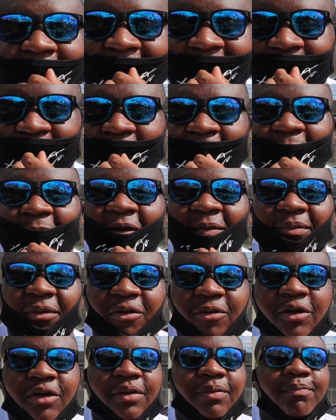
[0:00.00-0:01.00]
definitely be
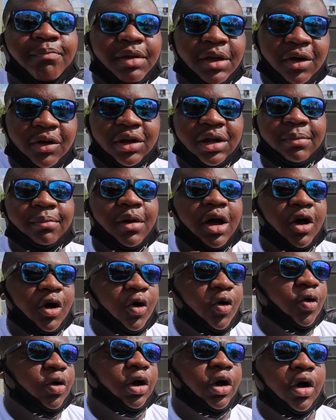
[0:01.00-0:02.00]
me building my
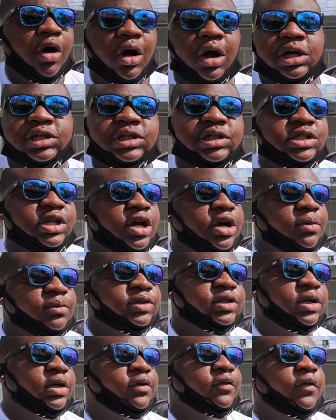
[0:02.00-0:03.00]
own cars, in
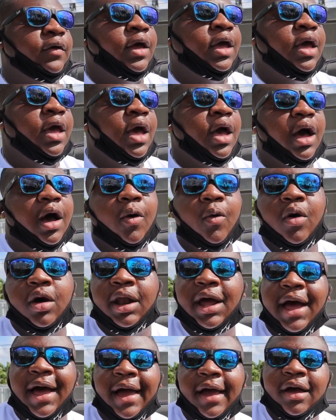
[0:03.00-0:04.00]
terms of I want
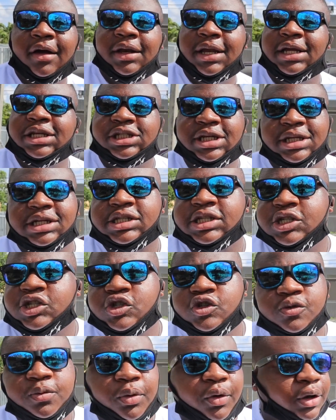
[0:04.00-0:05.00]
a Hyundai Genesis
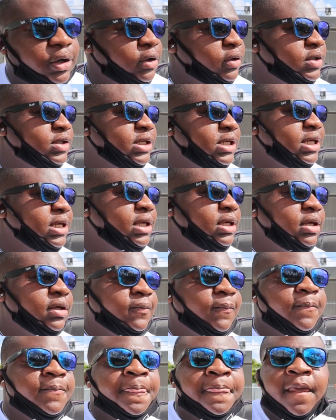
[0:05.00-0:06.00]
2.0T,
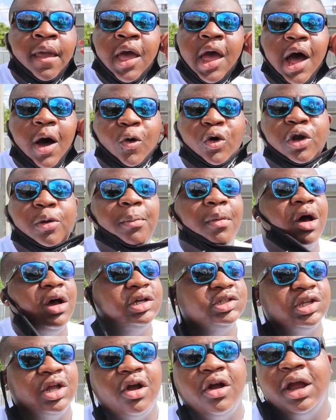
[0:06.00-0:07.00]
I want a
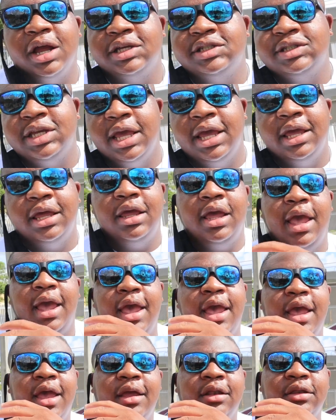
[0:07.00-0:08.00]
Mazda RX-8
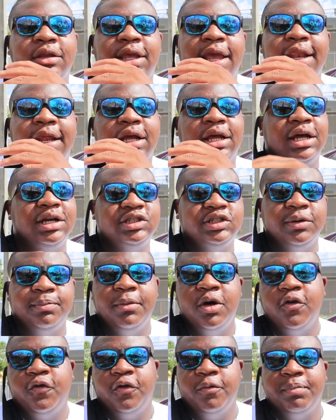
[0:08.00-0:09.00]
and get it custom
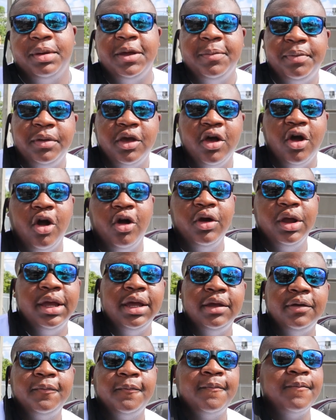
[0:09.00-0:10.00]
built from
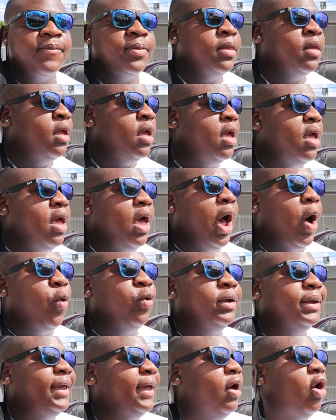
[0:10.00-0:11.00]
PPRE. I
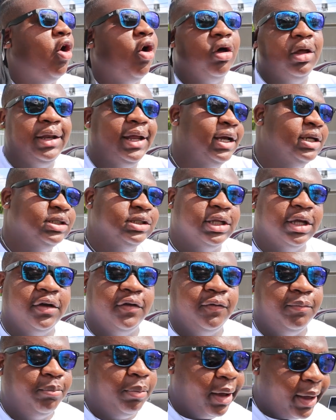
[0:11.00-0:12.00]
want to get all of that
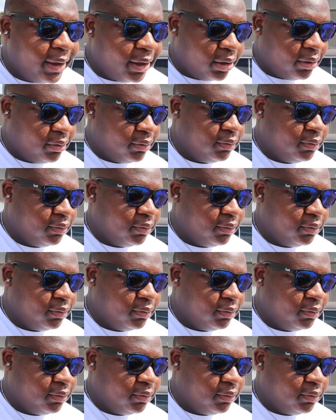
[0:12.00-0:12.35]
stuff. But